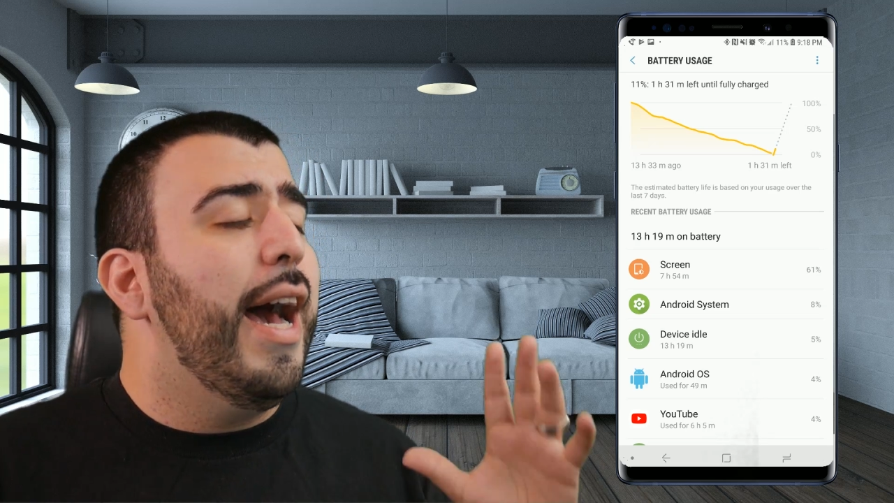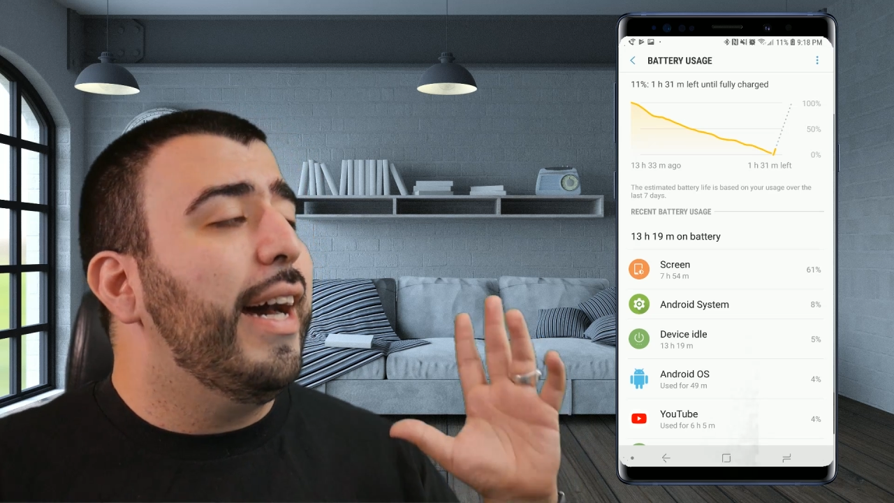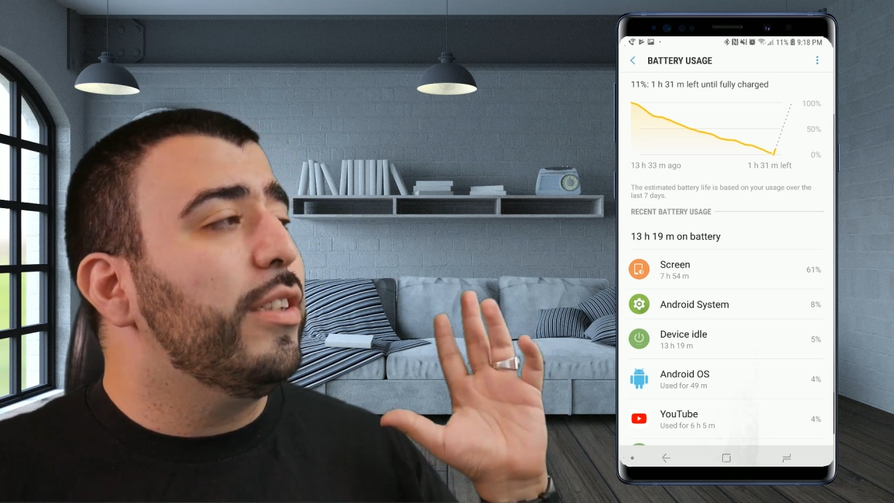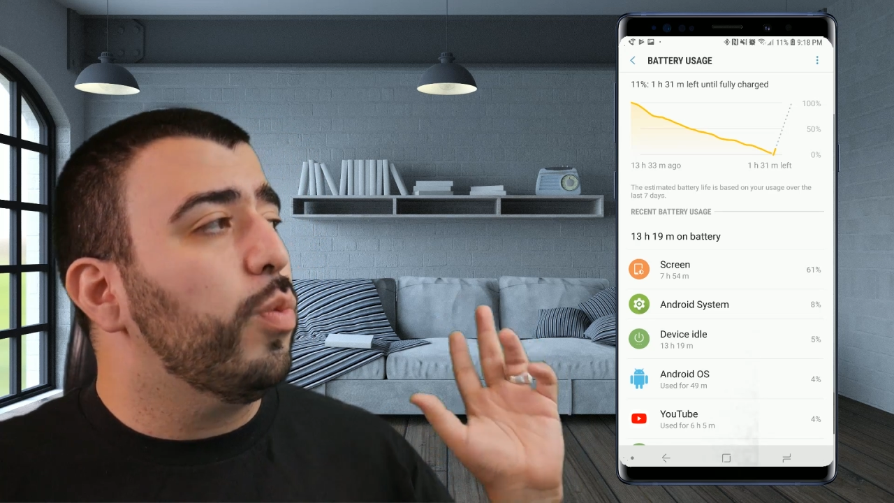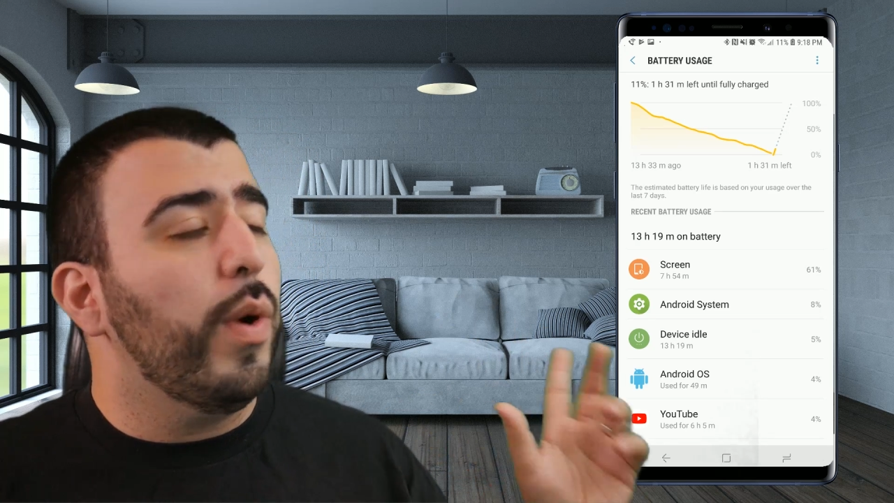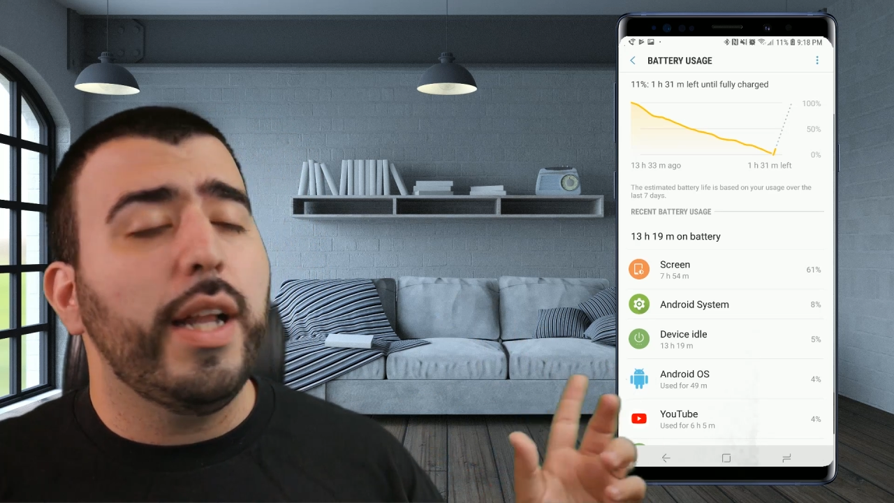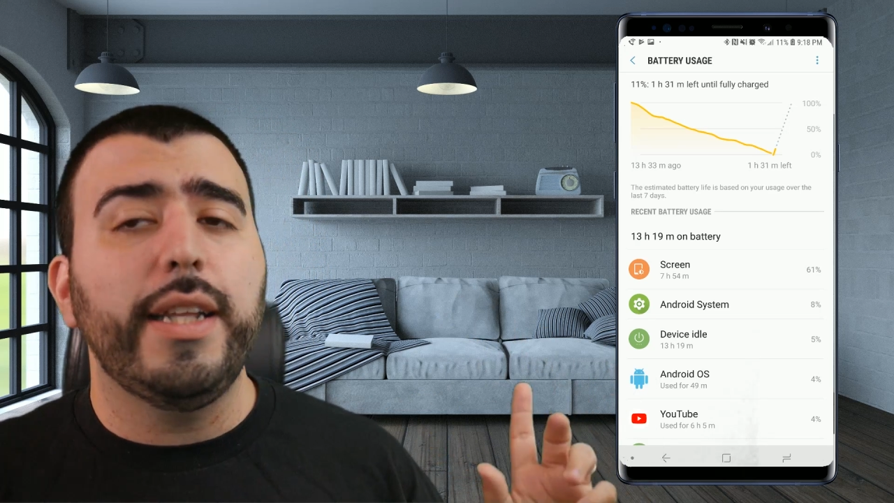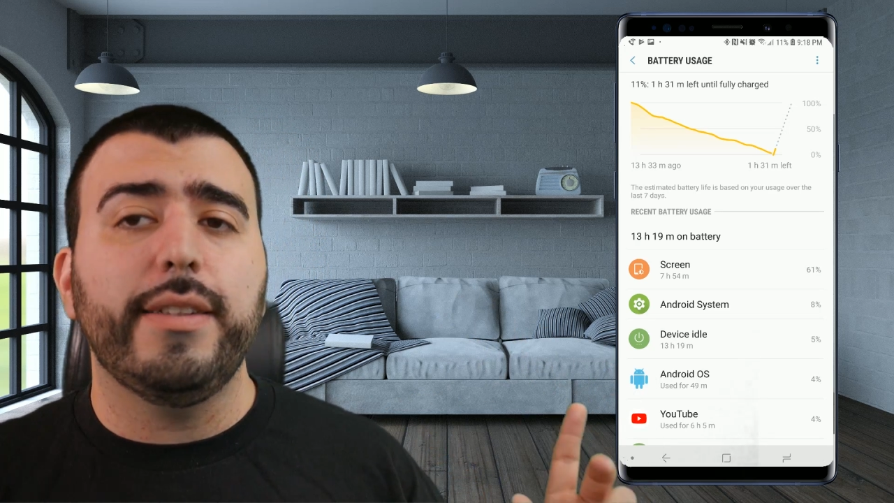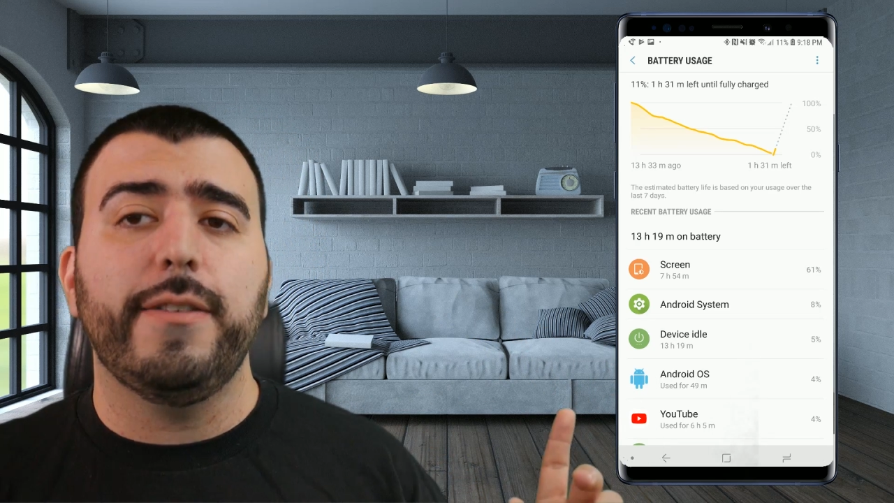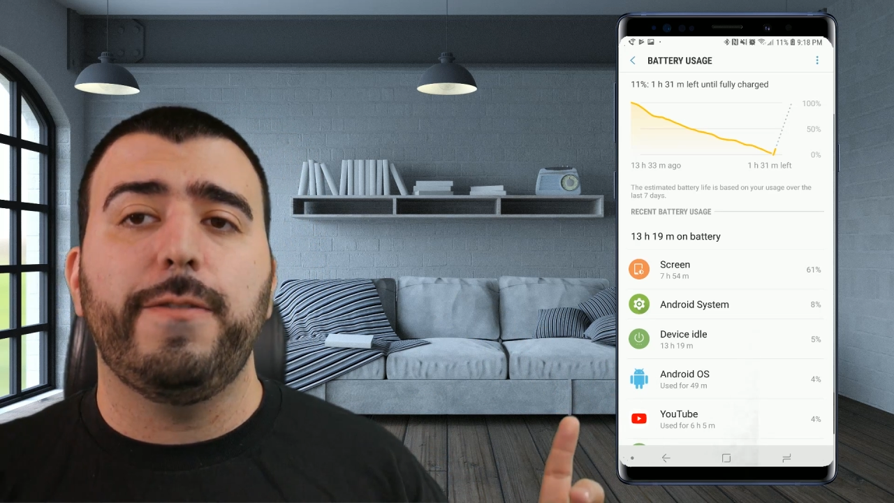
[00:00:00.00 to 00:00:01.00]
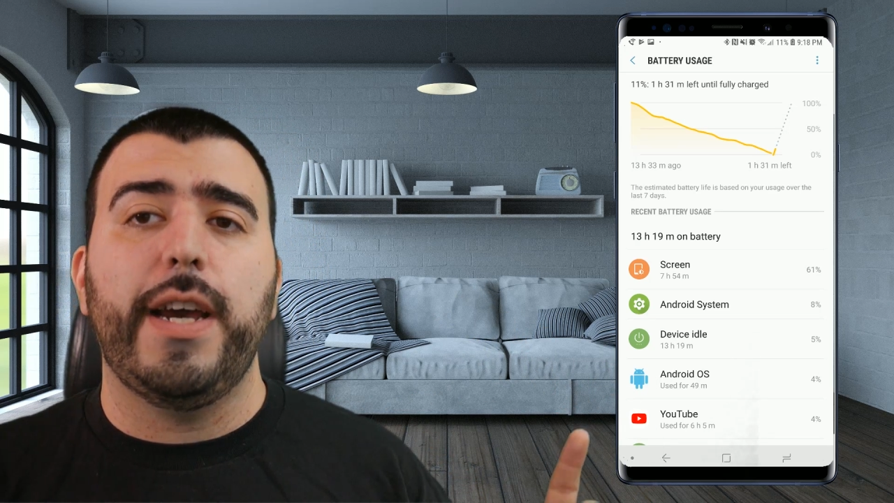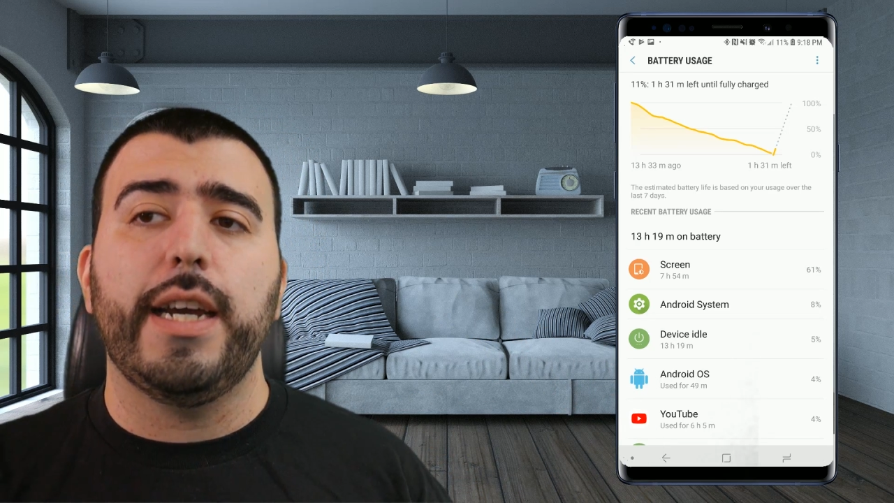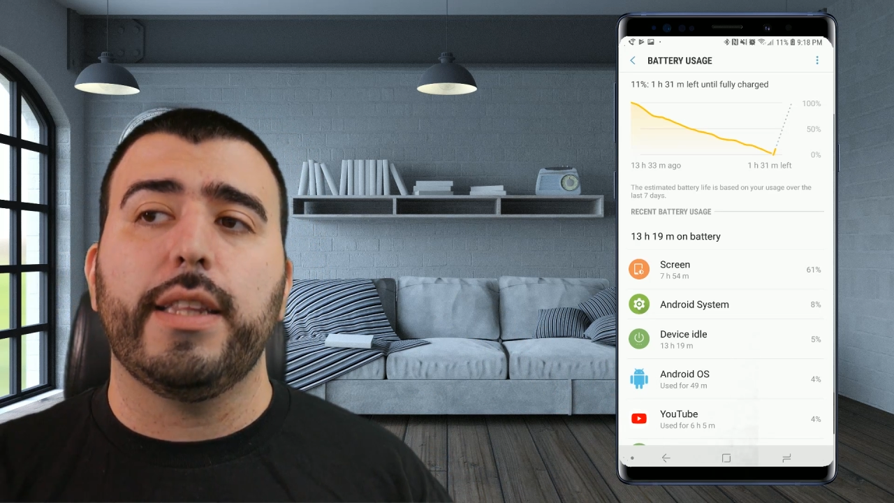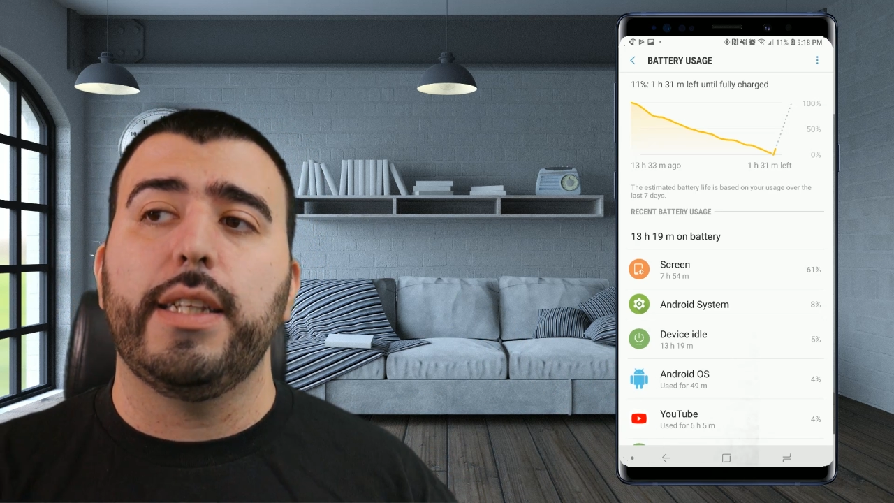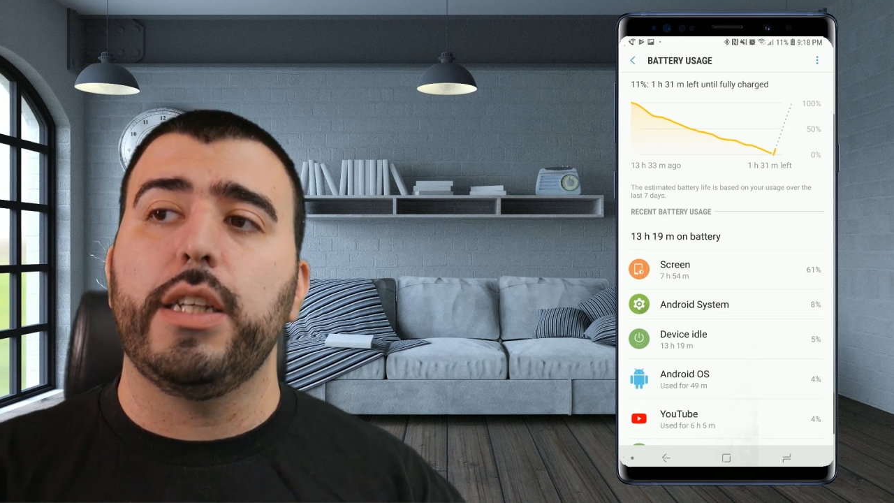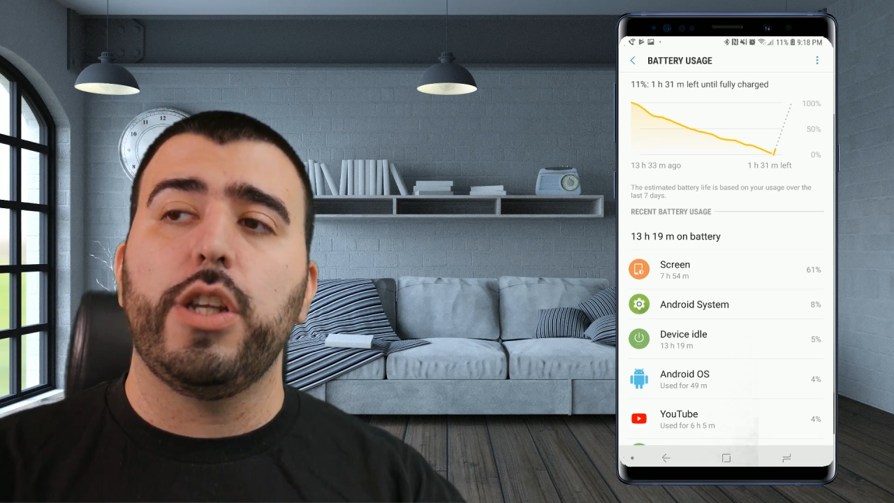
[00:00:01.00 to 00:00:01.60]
as well as the fact that,